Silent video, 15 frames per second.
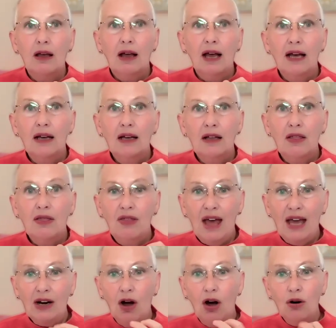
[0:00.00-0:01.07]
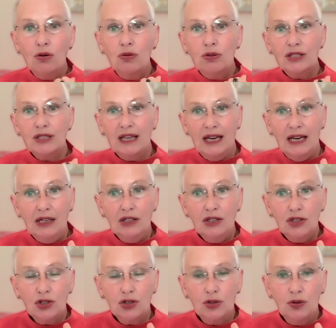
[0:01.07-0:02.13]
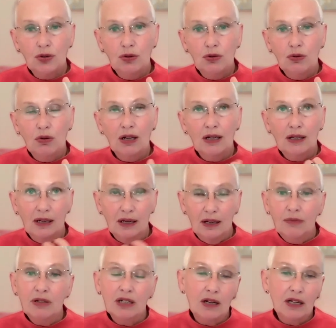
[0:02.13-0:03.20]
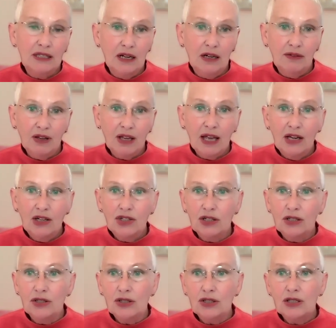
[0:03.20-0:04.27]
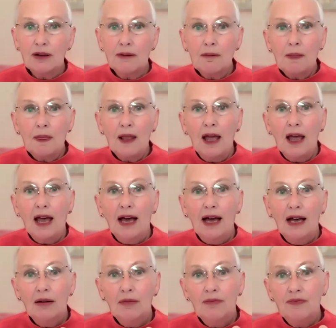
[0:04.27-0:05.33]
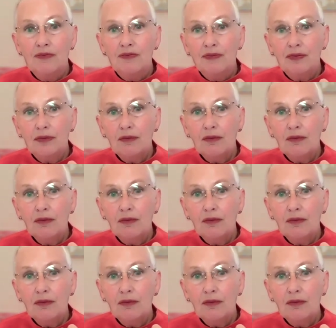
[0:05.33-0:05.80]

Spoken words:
that hold us into limited identifications. And